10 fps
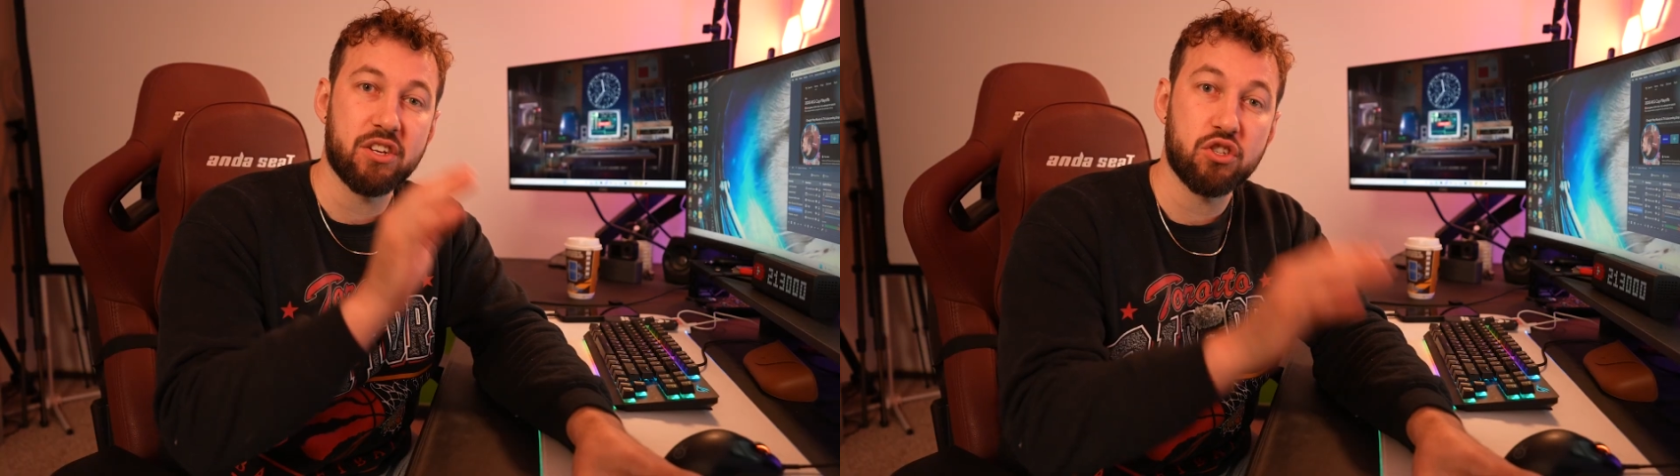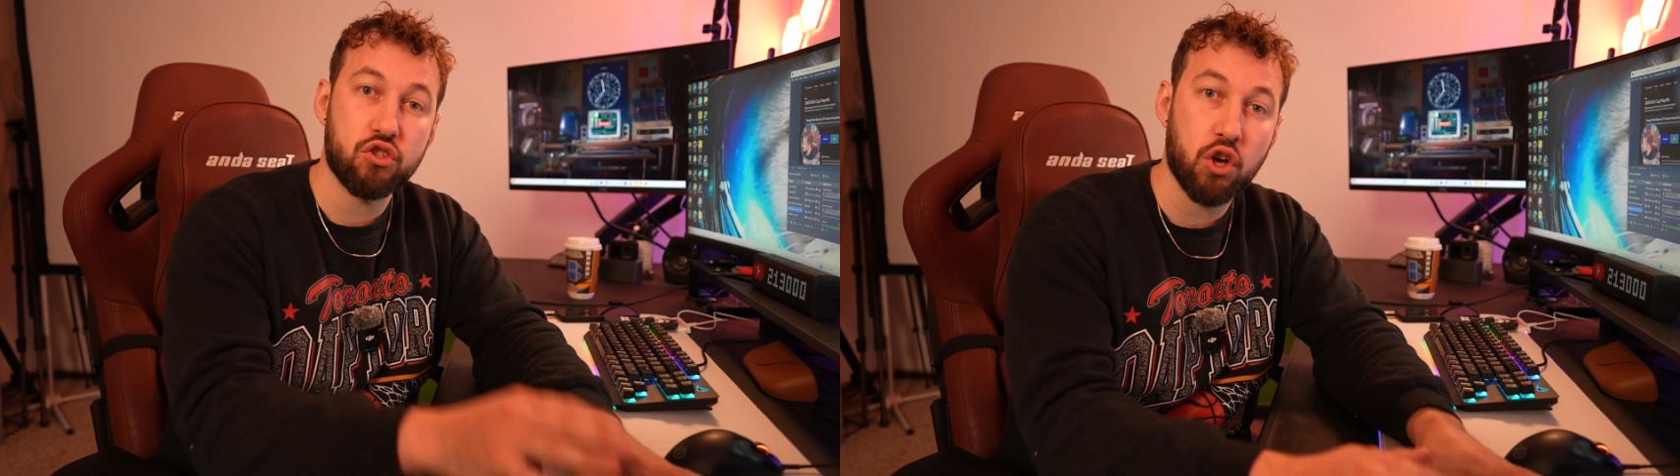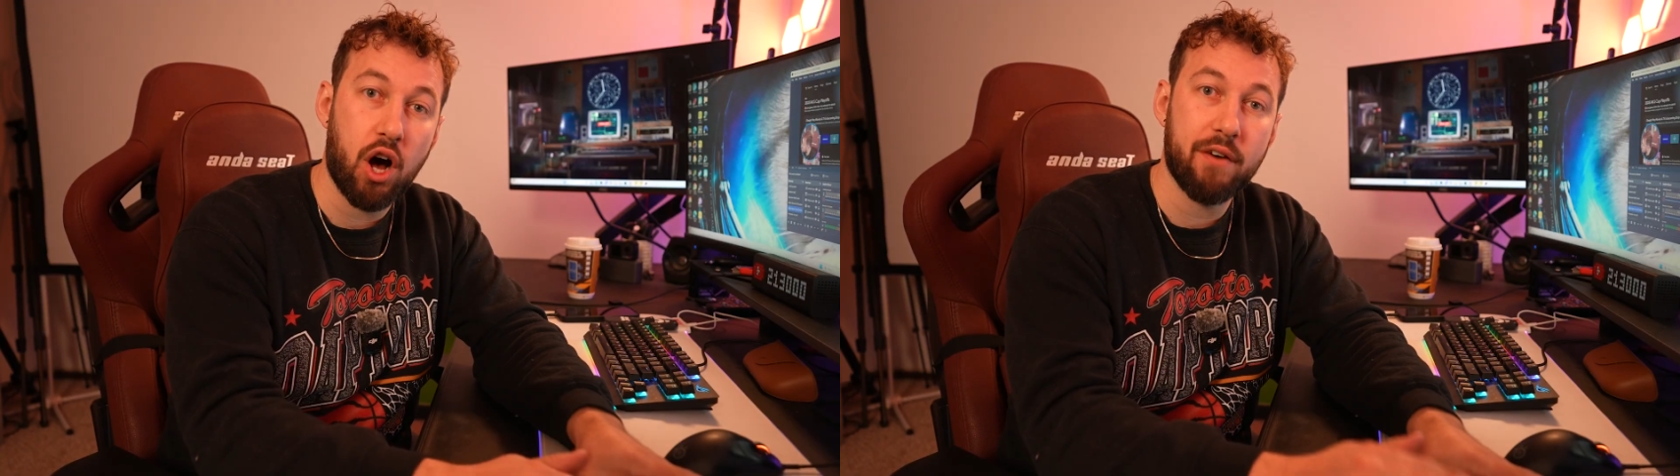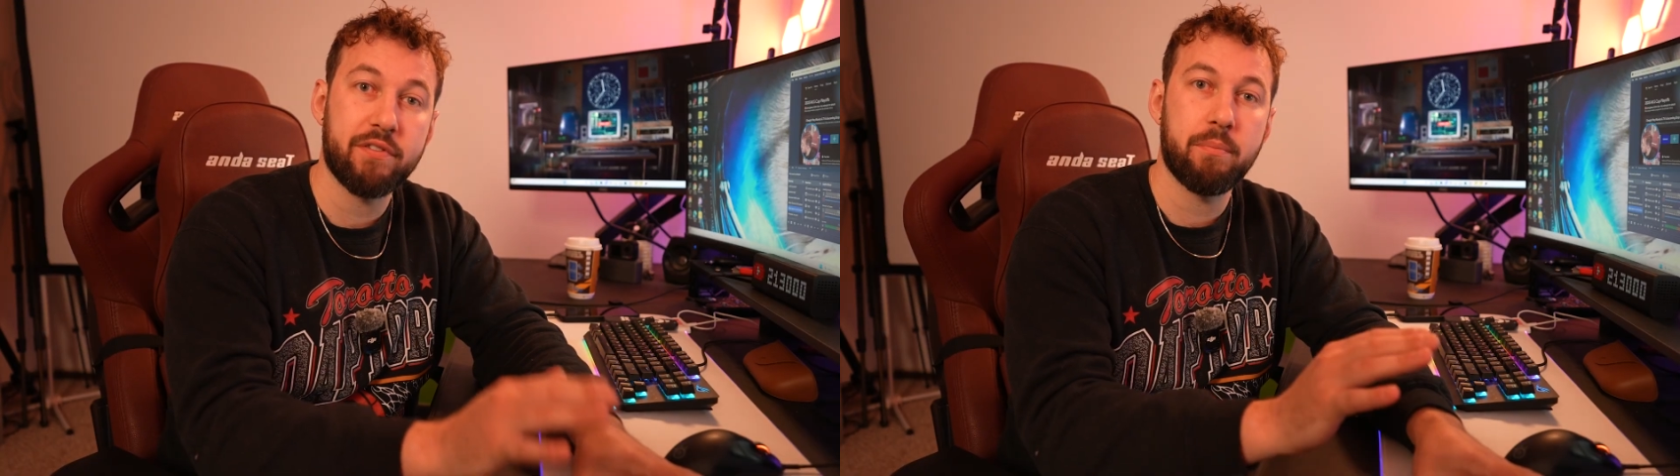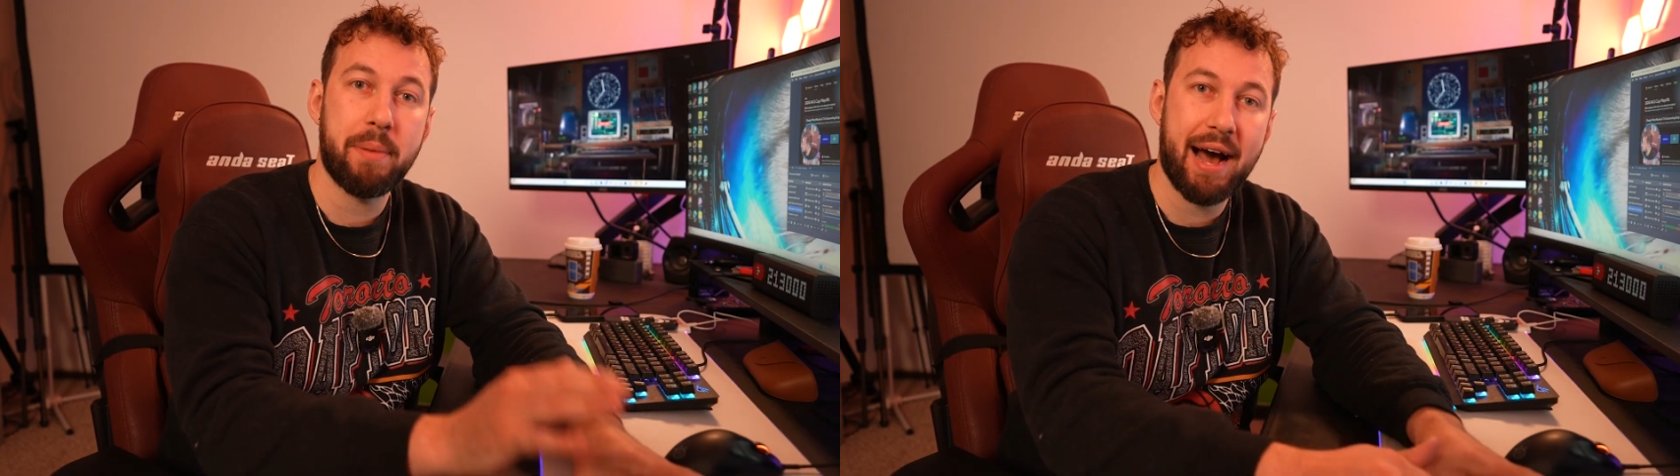a
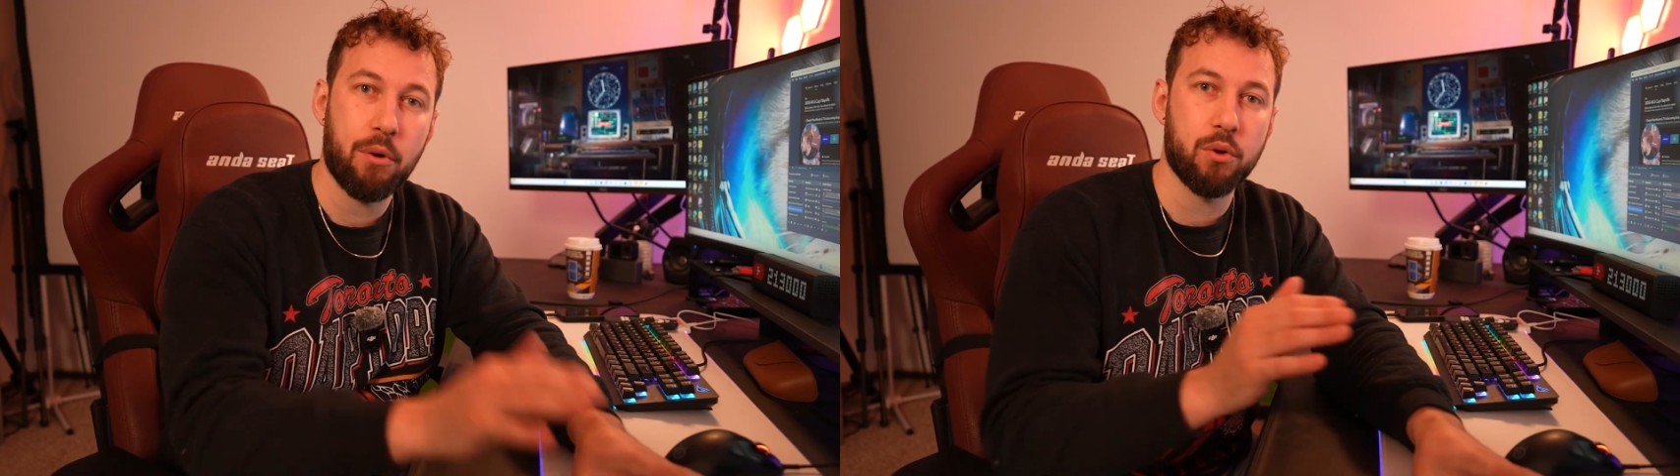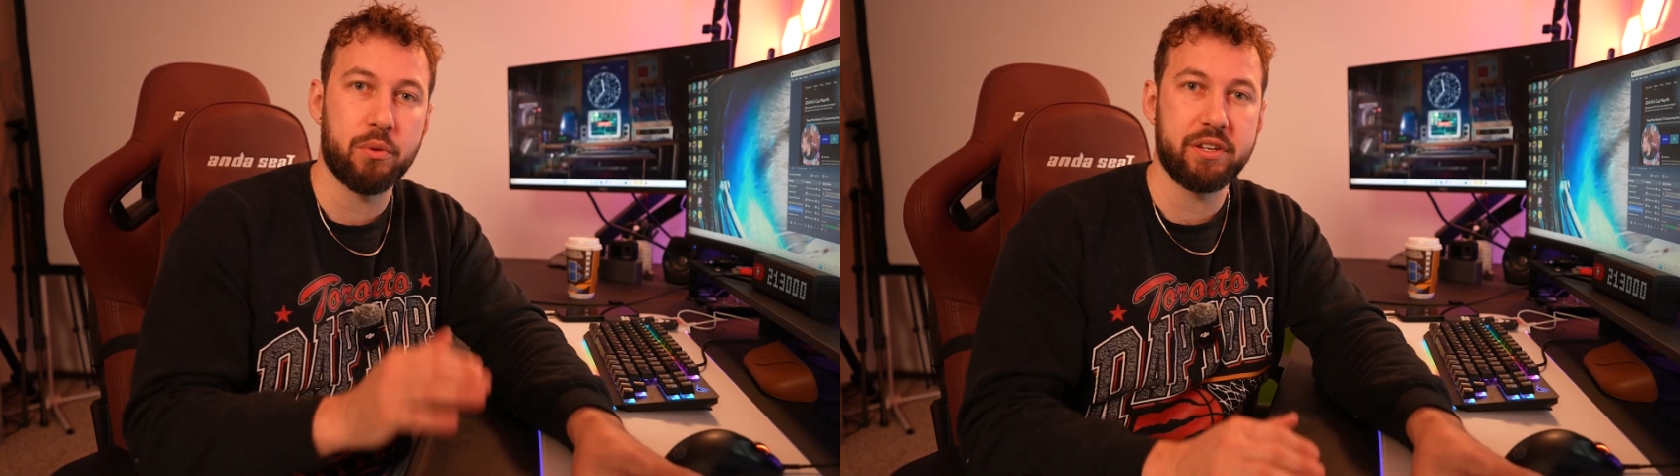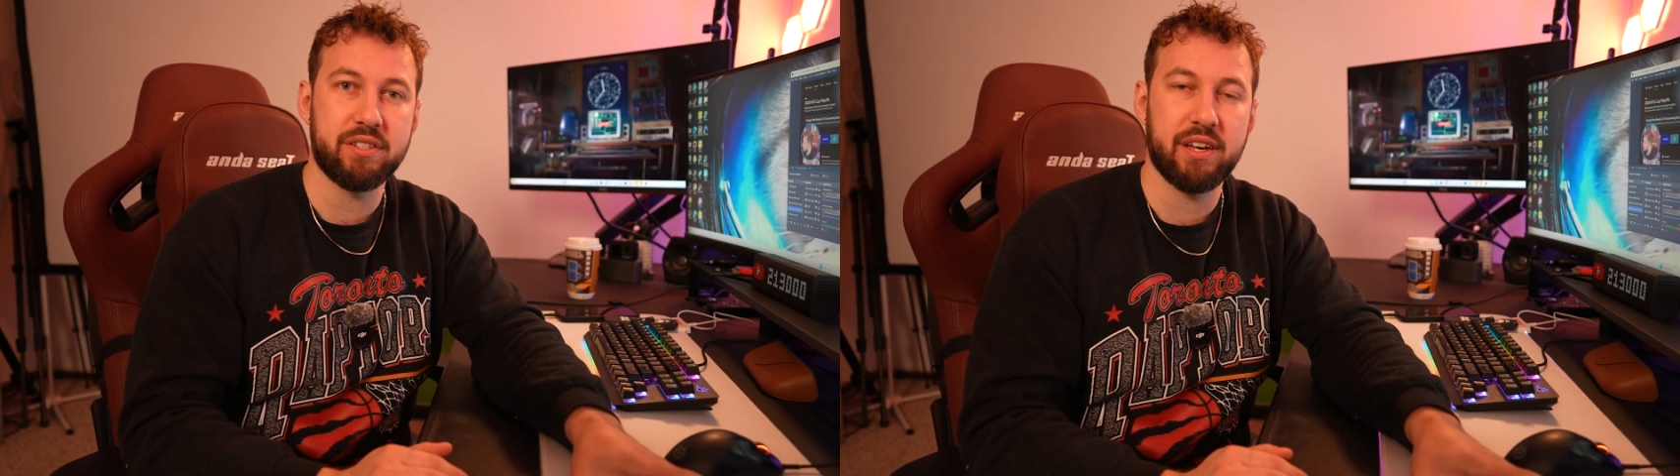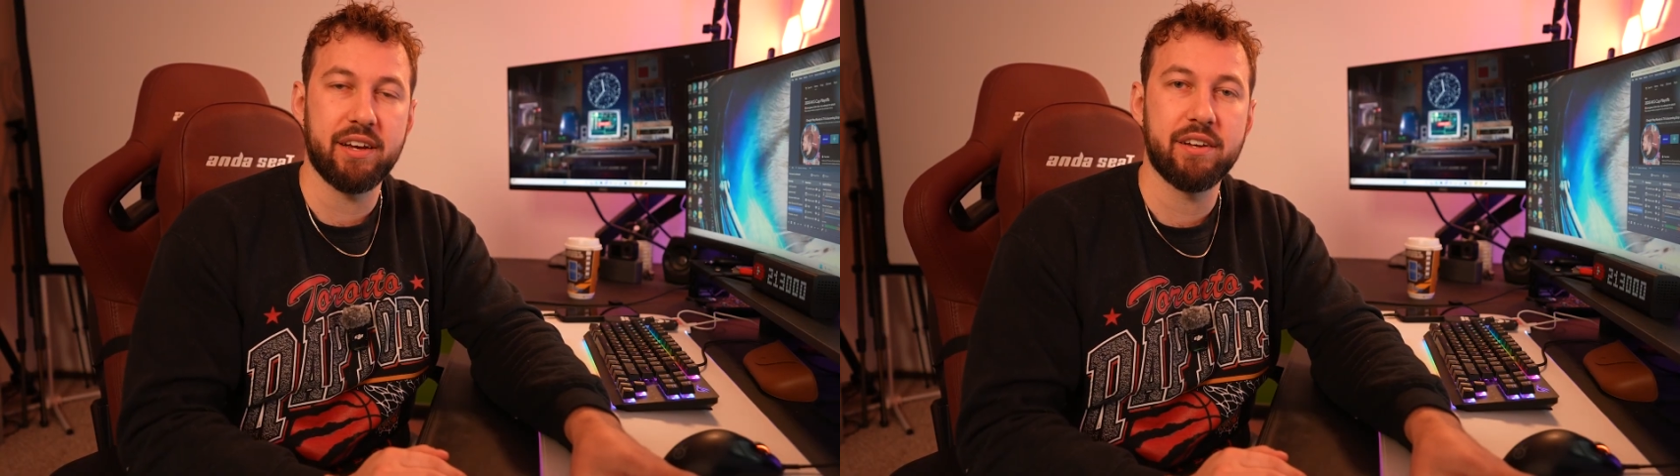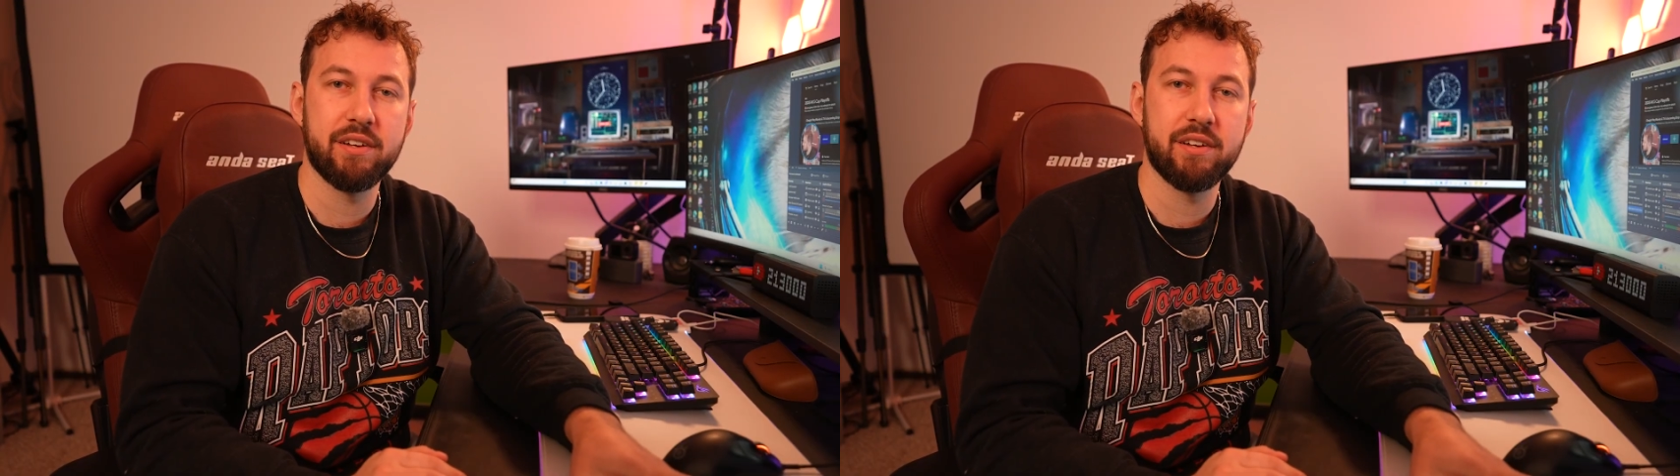soft power reset,